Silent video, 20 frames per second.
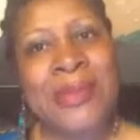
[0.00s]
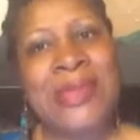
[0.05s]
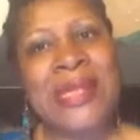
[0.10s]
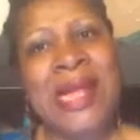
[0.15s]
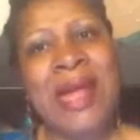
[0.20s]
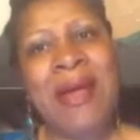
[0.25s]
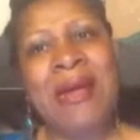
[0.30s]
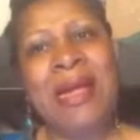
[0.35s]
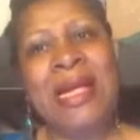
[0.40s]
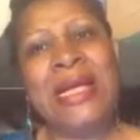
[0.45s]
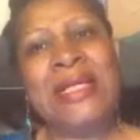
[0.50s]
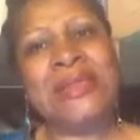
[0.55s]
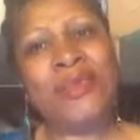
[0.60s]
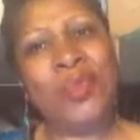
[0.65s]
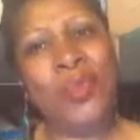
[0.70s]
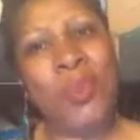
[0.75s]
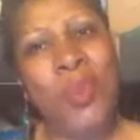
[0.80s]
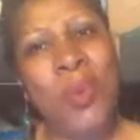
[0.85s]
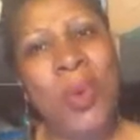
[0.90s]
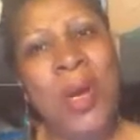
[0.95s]
There is
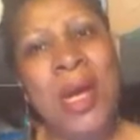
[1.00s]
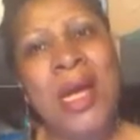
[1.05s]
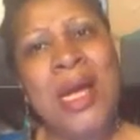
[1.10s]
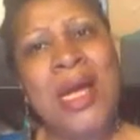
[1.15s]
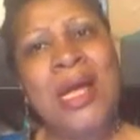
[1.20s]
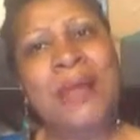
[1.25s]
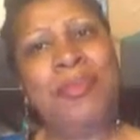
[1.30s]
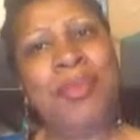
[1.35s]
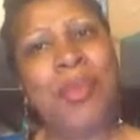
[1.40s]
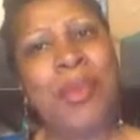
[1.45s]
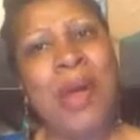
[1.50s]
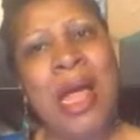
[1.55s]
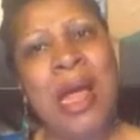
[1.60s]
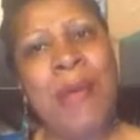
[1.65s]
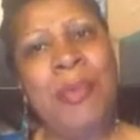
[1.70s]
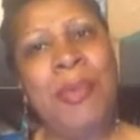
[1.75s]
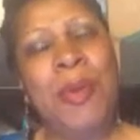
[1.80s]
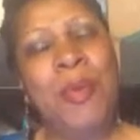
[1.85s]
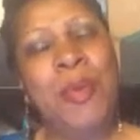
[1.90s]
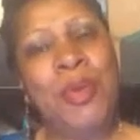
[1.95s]
one
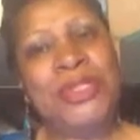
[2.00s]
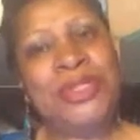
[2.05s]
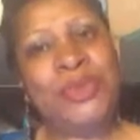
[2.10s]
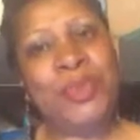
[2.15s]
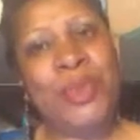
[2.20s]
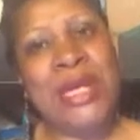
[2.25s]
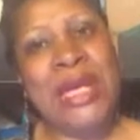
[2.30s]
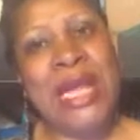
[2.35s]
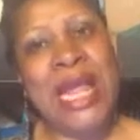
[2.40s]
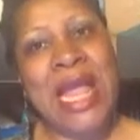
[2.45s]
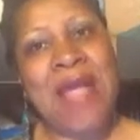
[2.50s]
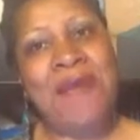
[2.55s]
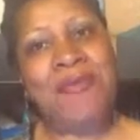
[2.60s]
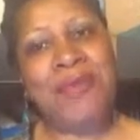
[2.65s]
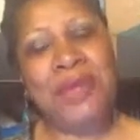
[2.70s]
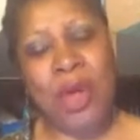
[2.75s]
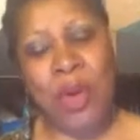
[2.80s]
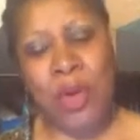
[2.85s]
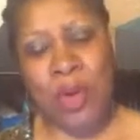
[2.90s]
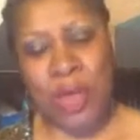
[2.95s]
problem which we
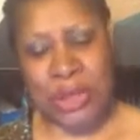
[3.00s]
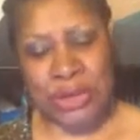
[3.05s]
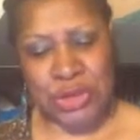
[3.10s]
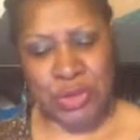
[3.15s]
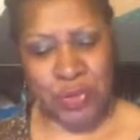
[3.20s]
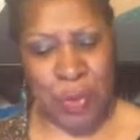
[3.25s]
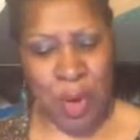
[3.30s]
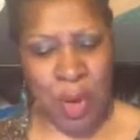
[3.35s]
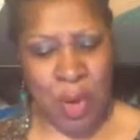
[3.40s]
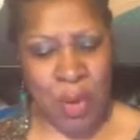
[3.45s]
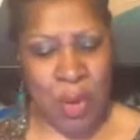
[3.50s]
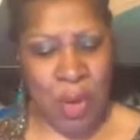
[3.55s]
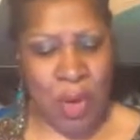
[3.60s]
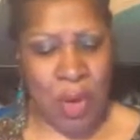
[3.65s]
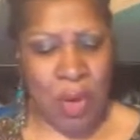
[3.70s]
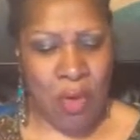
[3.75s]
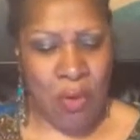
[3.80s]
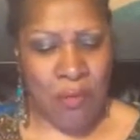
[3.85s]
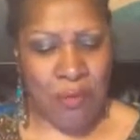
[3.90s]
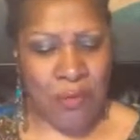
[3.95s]
have no control
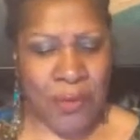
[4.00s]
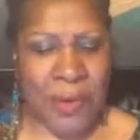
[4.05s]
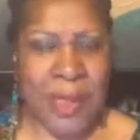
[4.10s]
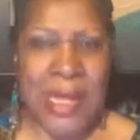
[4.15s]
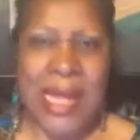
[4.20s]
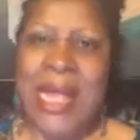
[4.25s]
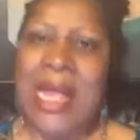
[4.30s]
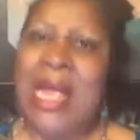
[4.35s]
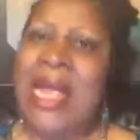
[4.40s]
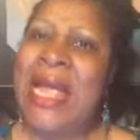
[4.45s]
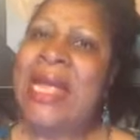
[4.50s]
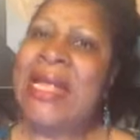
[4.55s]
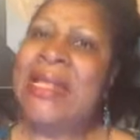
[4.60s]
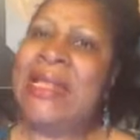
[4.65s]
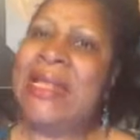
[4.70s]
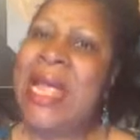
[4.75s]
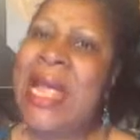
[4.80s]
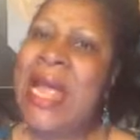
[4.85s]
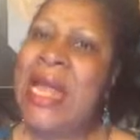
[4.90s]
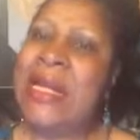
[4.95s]
over,
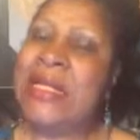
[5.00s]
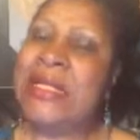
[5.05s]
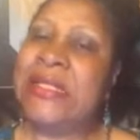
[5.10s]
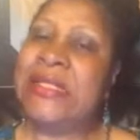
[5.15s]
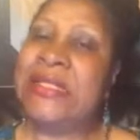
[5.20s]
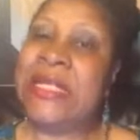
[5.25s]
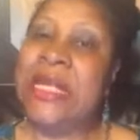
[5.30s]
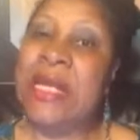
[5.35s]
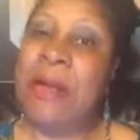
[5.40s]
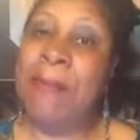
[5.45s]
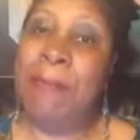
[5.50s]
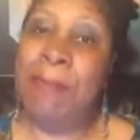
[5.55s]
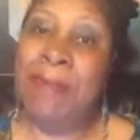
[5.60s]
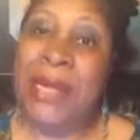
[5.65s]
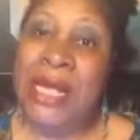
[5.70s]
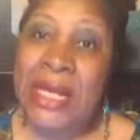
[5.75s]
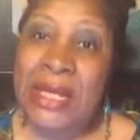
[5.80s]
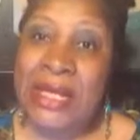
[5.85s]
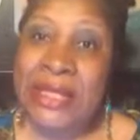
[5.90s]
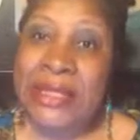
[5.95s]
and that is the
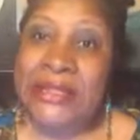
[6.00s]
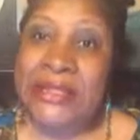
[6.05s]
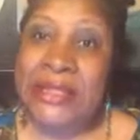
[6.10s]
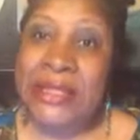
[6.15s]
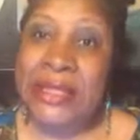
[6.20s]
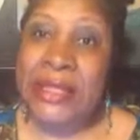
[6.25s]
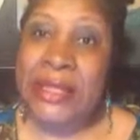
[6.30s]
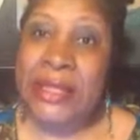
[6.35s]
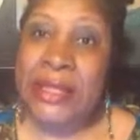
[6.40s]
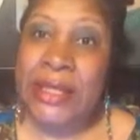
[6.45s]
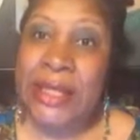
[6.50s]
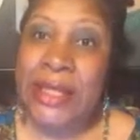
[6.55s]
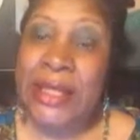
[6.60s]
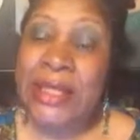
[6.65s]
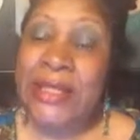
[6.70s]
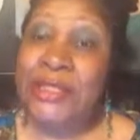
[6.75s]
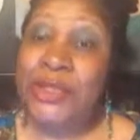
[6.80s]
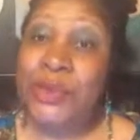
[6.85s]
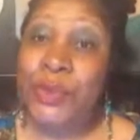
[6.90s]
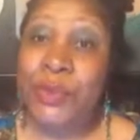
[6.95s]
ability
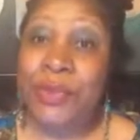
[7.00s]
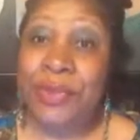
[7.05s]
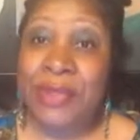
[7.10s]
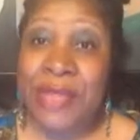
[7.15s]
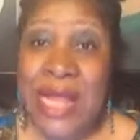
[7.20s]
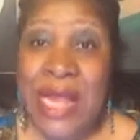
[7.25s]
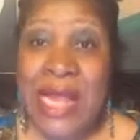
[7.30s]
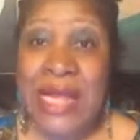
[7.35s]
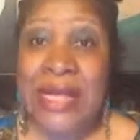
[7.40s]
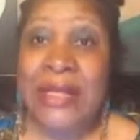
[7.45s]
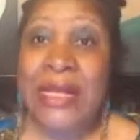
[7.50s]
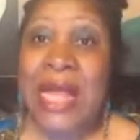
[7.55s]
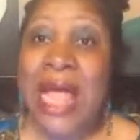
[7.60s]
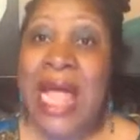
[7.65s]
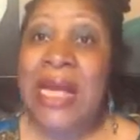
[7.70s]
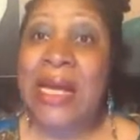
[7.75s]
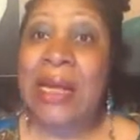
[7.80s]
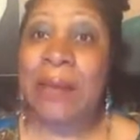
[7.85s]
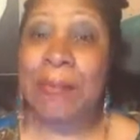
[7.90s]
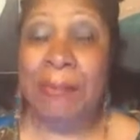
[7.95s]
to think
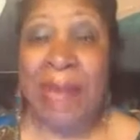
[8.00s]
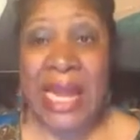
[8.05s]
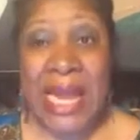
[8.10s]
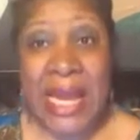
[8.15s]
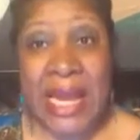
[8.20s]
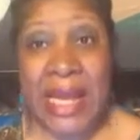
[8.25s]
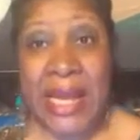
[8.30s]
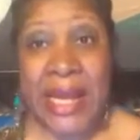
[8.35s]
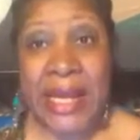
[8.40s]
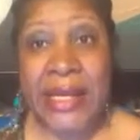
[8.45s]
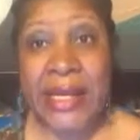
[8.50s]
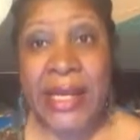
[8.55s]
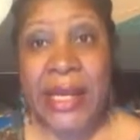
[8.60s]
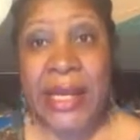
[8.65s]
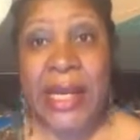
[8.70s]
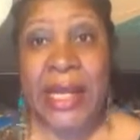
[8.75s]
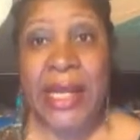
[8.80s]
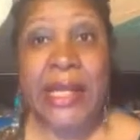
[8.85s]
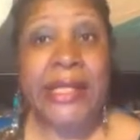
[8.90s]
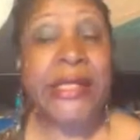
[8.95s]
like a man
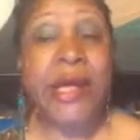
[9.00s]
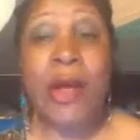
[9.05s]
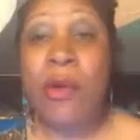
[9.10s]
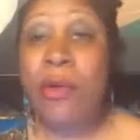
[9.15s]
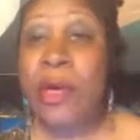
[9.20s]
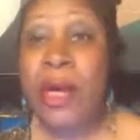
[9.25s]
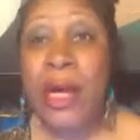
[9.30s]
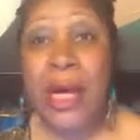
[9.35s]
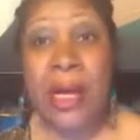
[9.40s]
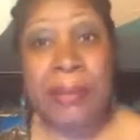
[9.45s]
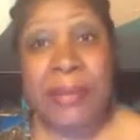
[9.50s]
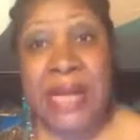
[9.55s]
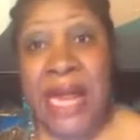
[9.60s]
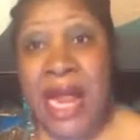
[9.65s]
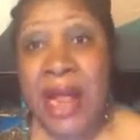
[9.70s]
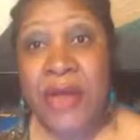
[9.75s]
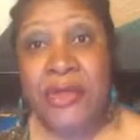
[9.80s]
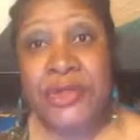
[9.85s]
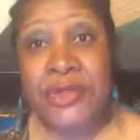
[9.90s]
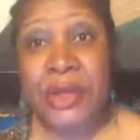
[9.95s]
don't come
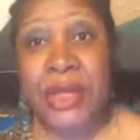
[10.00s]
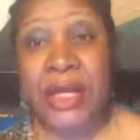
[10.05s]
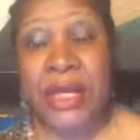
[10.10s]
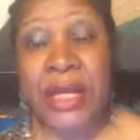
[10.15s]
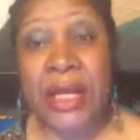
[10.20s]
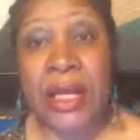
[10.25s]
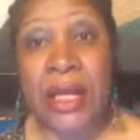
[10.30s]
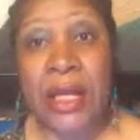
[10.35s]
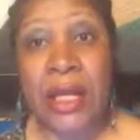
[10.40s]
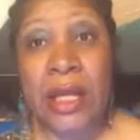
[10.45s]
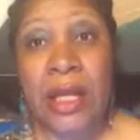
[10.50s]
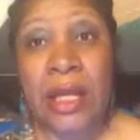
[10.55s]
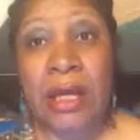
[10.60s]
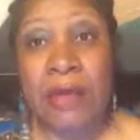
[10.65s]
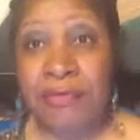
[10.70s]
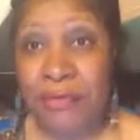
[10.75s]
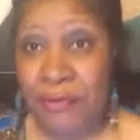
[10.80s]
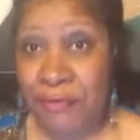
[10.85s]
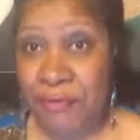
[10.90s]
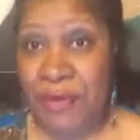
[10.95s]
naturally
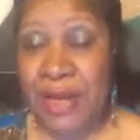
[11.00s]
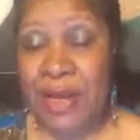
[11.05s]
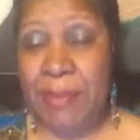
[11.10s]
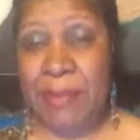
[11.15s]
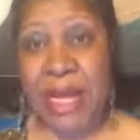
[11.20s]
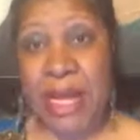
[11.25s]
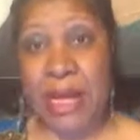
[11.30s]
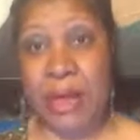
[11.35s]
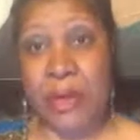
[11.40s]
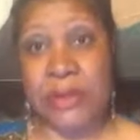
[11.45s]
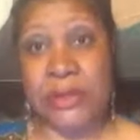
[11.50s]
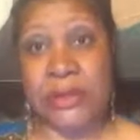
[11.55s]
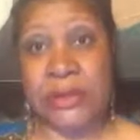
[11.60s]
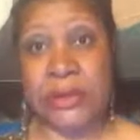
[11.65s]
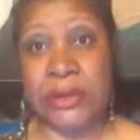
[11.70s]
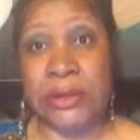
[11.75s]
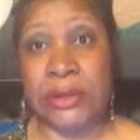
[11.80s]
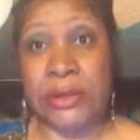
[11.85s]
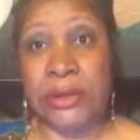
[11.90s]
for females.